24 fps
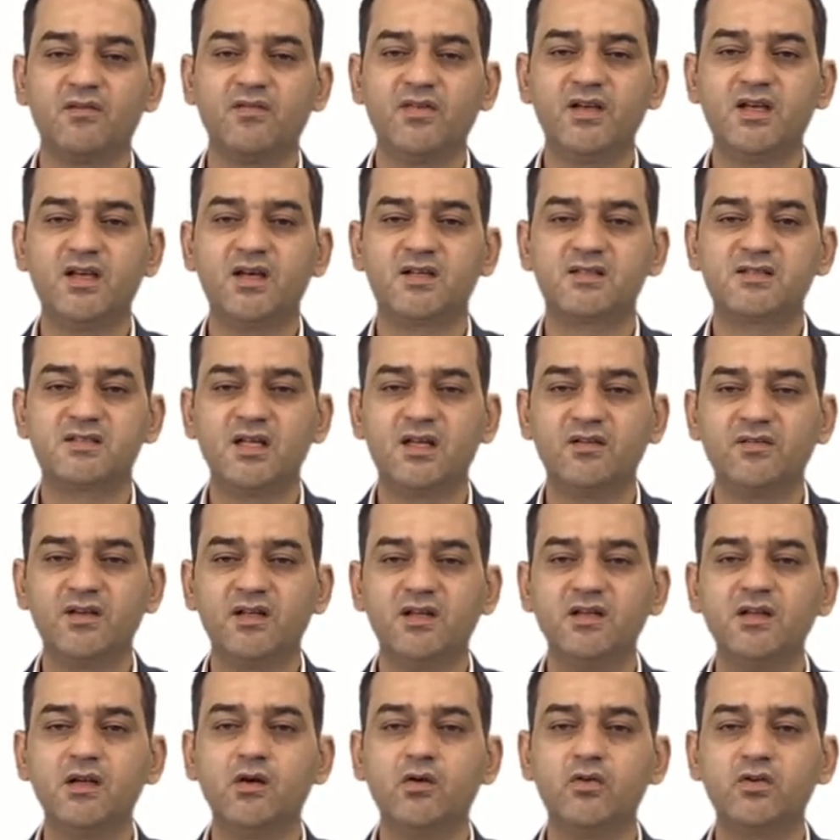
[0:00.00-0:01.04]
Figure
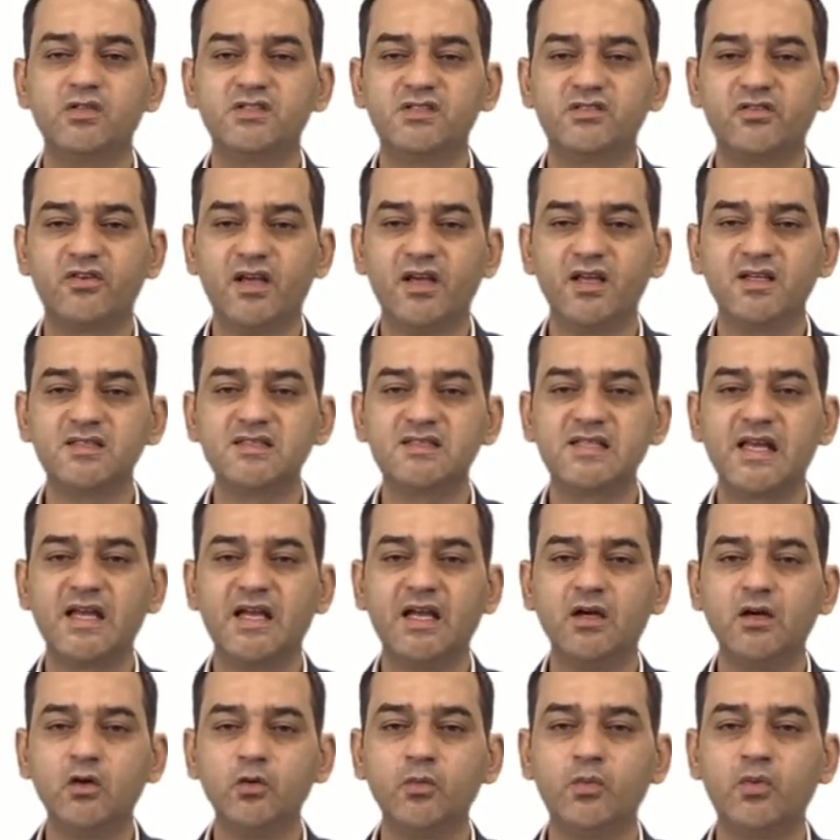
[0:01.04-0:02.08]
7 illustrates
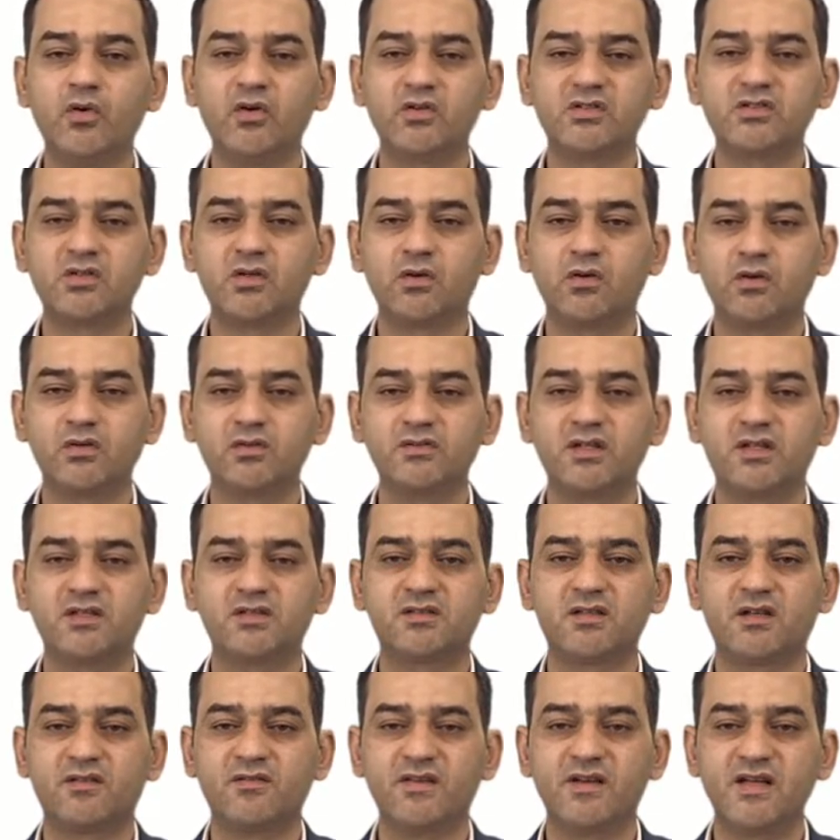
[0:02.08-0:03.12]
how post-order
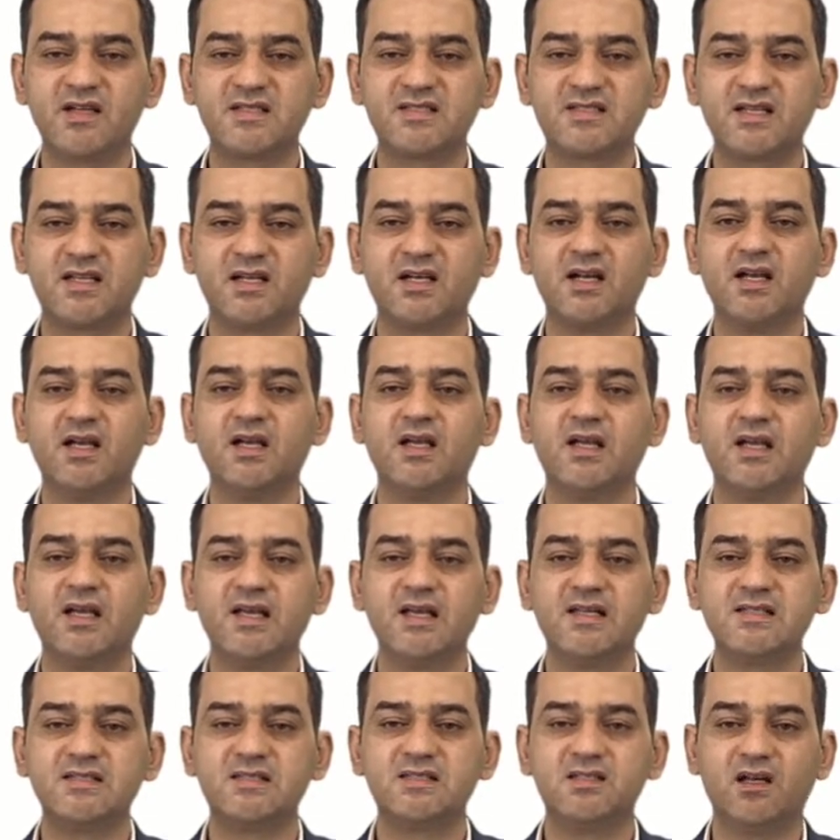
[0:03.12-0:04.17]
traversal
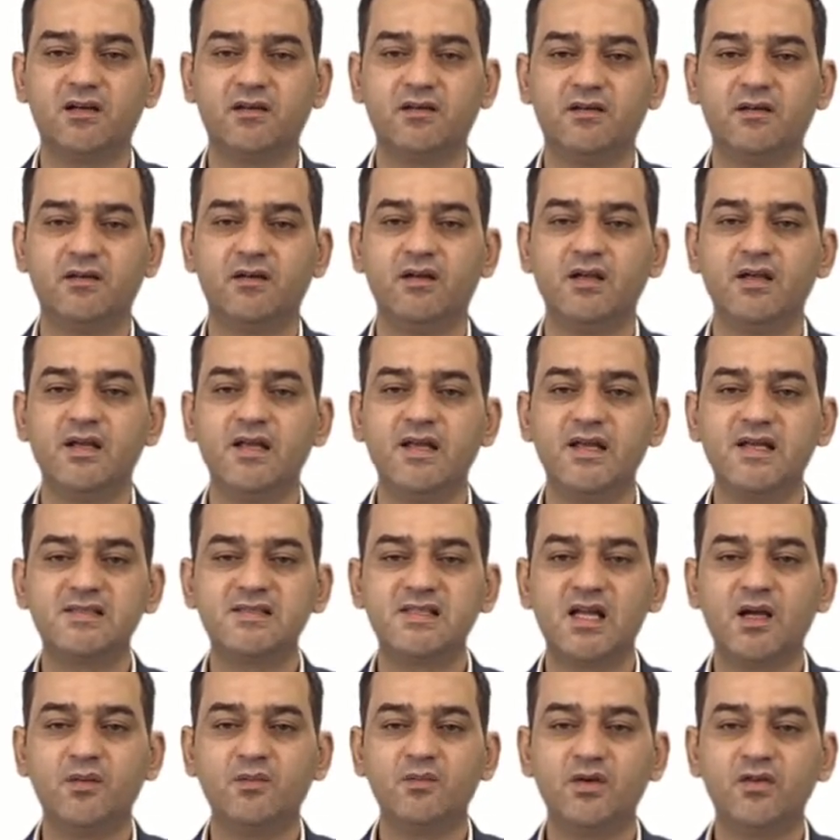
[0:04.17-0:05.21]
is done.
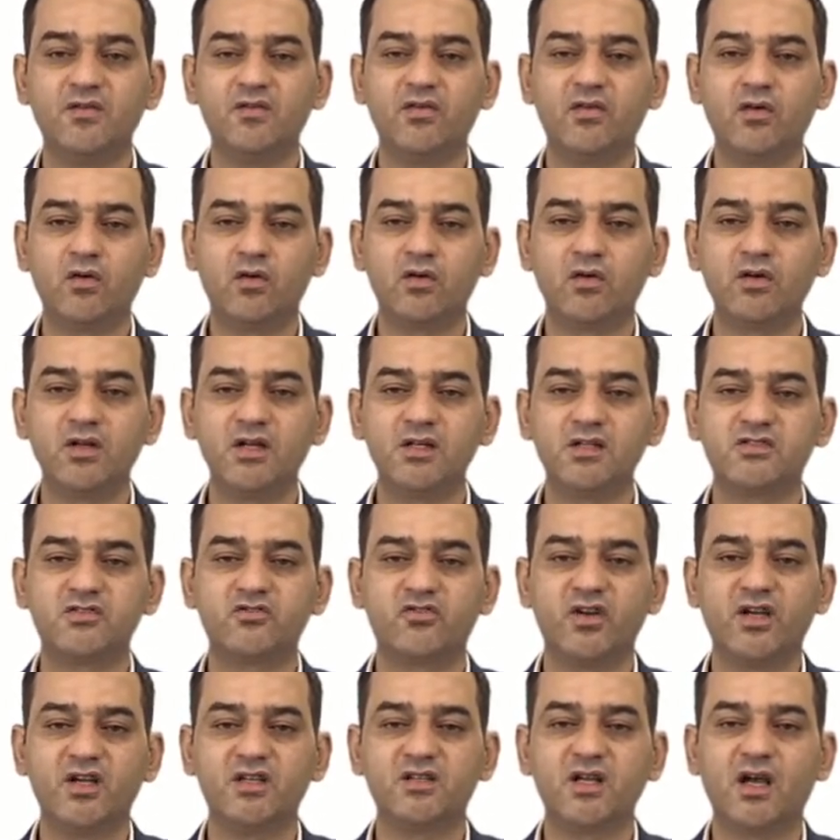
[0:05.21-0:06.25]
Example 4
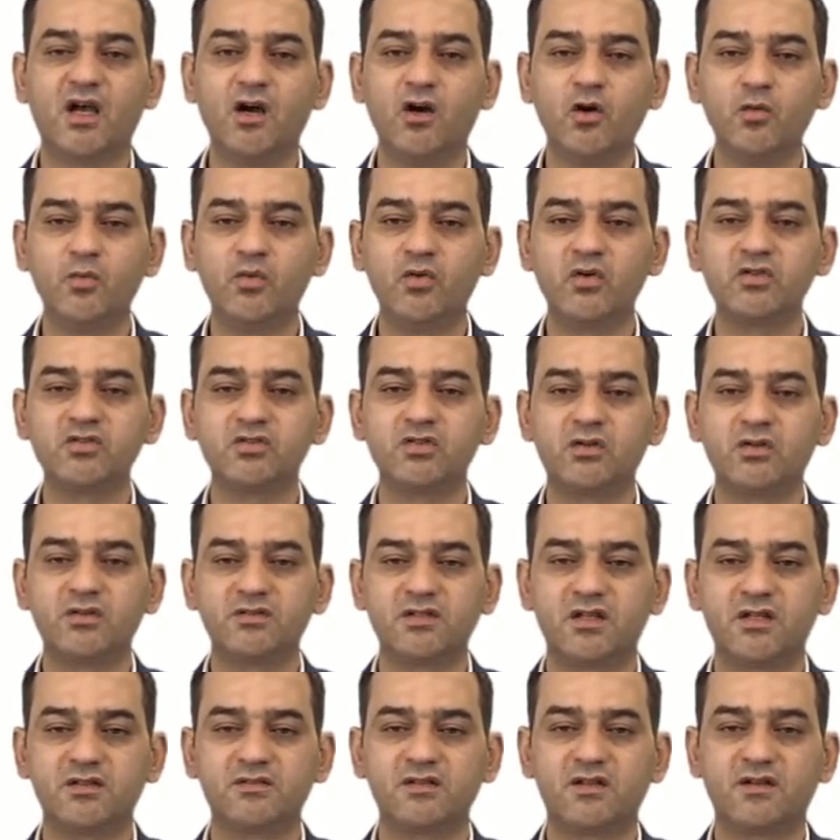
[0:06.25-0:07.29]
illustrates how
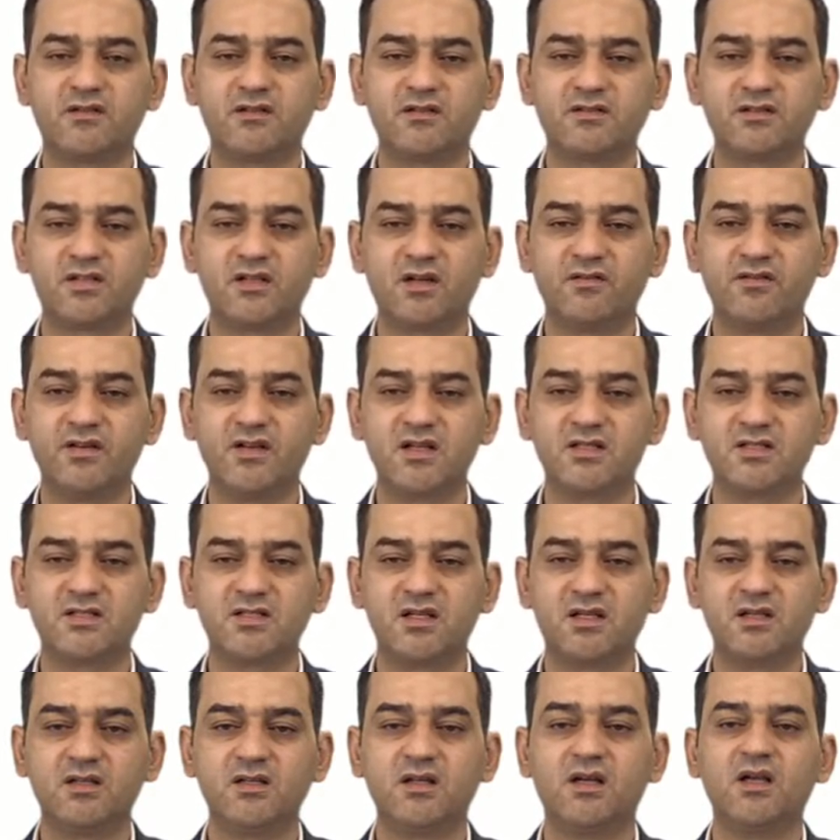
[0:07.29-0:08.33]
post-order
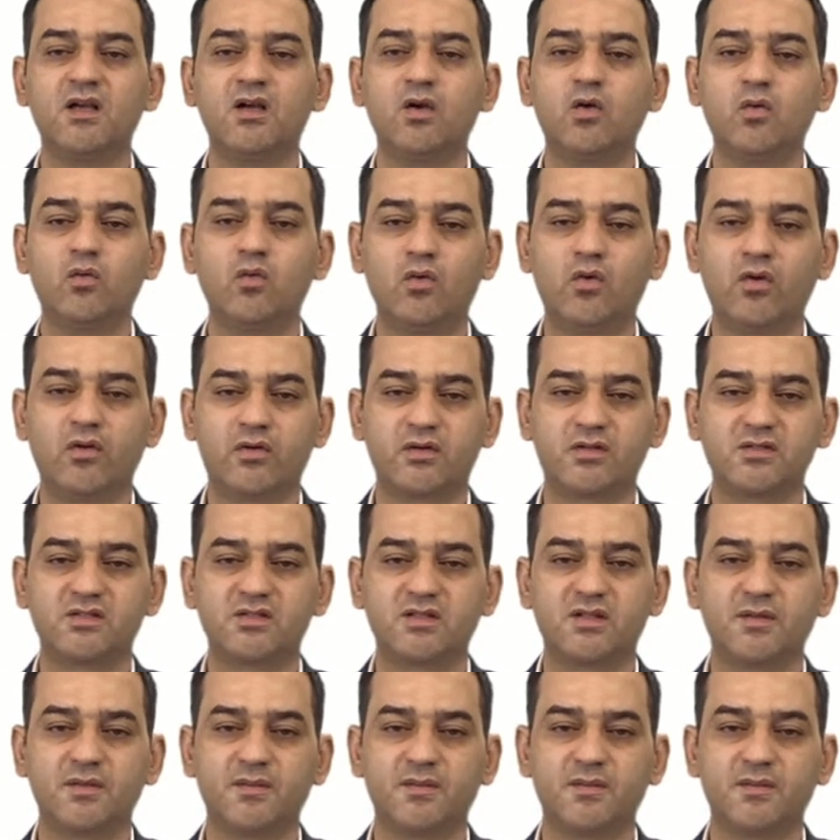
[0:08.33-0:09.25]
traversal works.